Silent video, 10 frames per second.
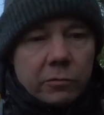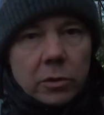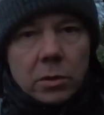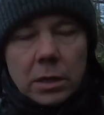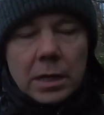
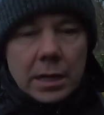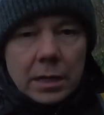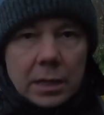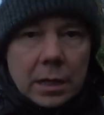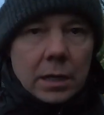through
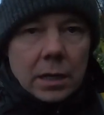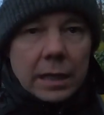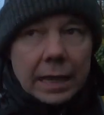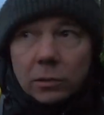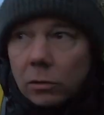
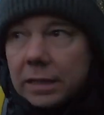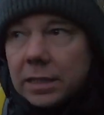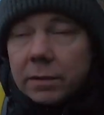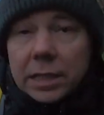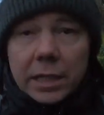
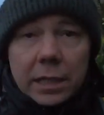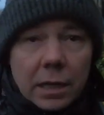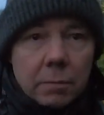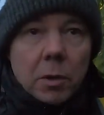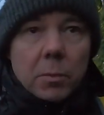Outdooractive
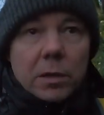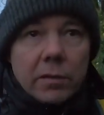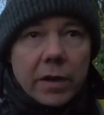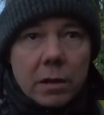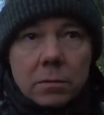and put them on
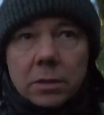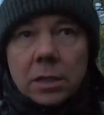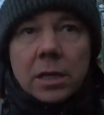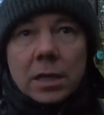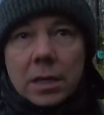your
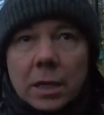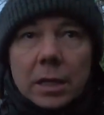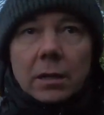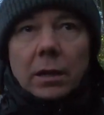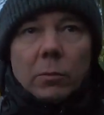phones
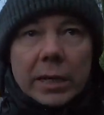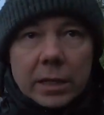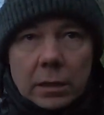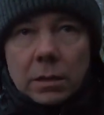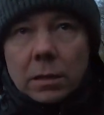like we
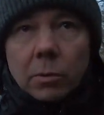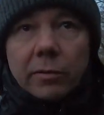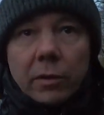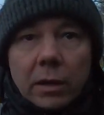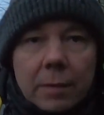do we
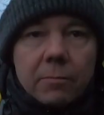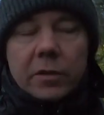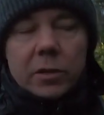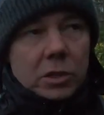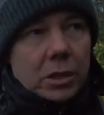follow them
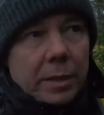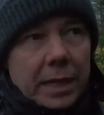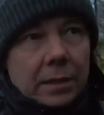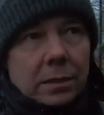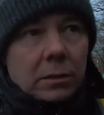through
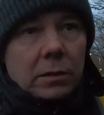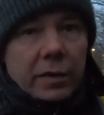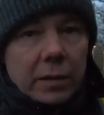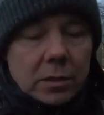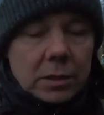GPS on the
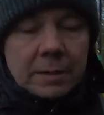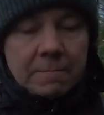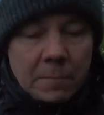phones